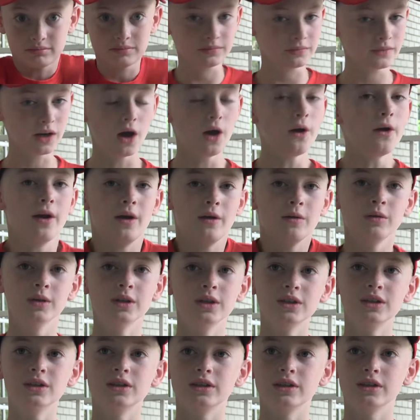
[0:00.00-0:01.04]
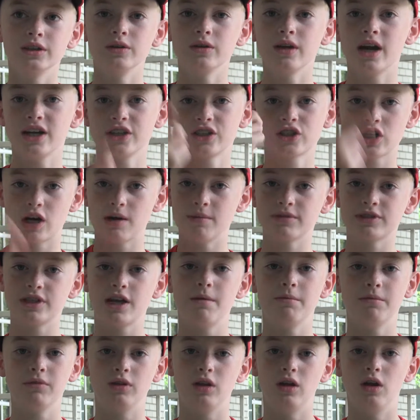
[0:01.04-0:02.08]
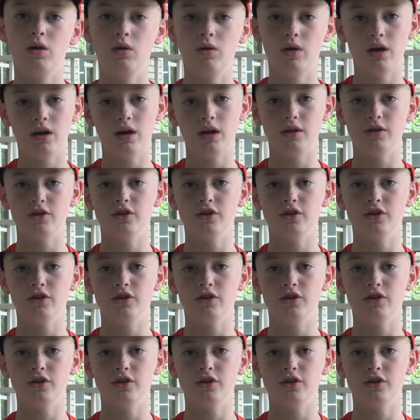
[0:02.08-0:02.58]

I don't know. You guys comment down below,